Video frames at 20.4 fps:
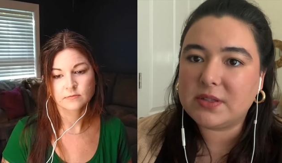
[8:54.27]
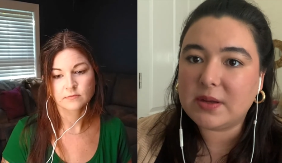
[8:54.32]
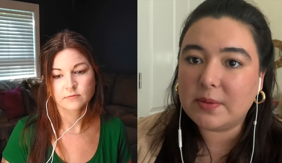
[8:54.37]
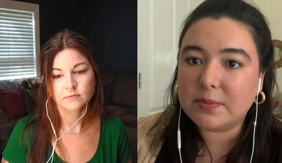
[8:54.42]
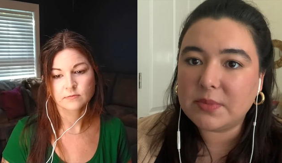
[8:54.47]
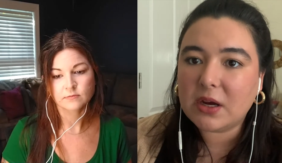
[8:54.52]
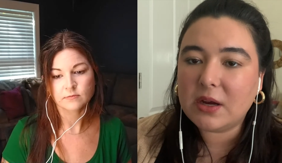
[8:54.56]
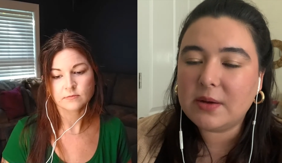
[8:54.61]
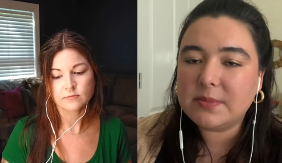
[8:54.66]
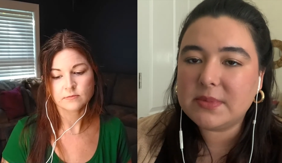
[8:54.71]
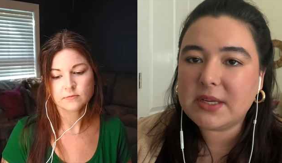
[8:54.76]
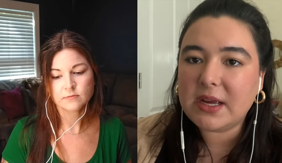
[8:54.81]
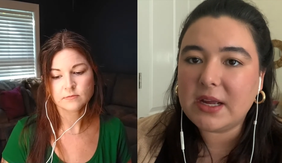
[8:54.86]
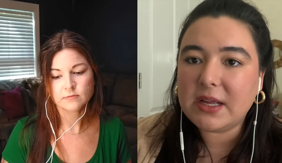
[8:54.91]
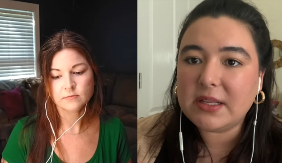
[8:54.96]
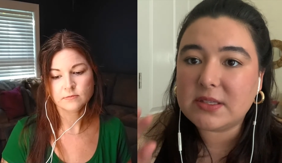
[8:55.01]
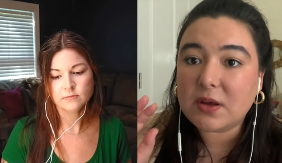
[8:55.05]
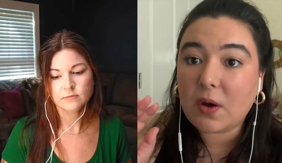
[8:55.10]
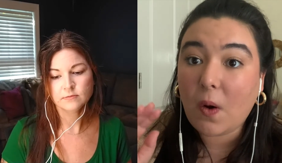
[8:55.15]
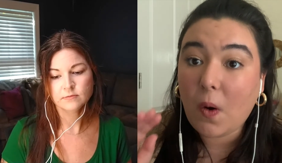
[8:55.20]
Speaker 1: Sometimes
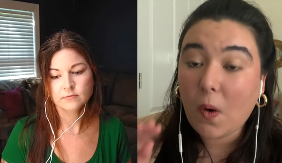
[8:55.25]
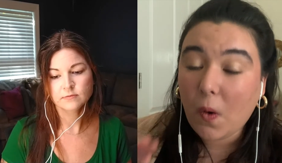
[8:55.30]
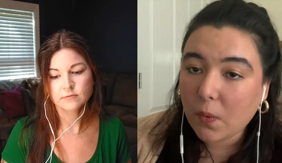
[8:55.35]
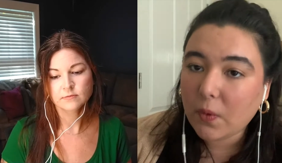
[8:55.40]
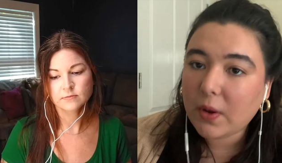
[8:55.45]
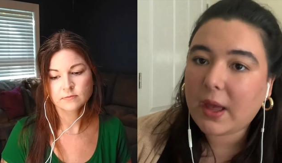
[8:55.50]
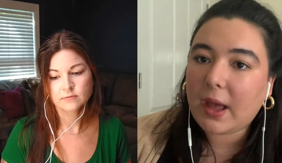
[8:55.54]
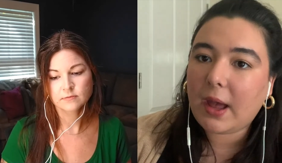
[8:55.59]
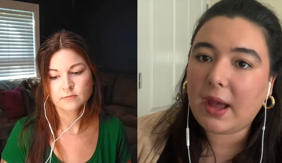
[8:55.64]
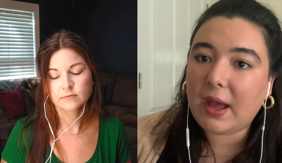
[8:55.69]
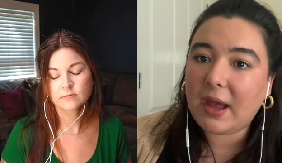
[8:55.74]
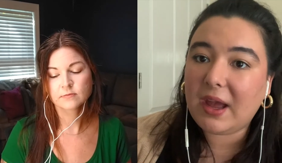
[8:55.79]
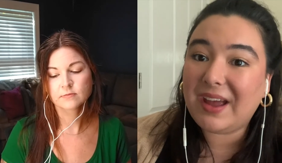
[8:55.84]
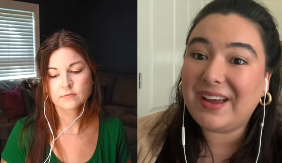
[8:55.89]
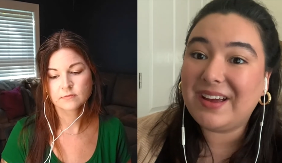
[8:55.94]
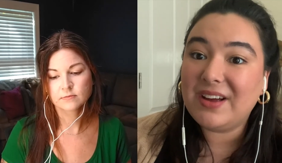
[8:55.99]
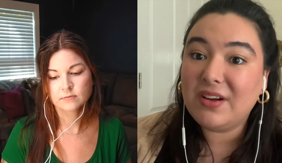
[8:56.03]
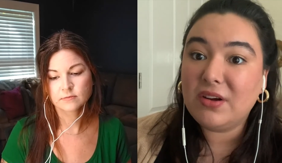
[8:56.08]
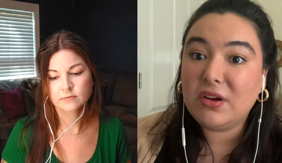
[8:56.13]
it's okay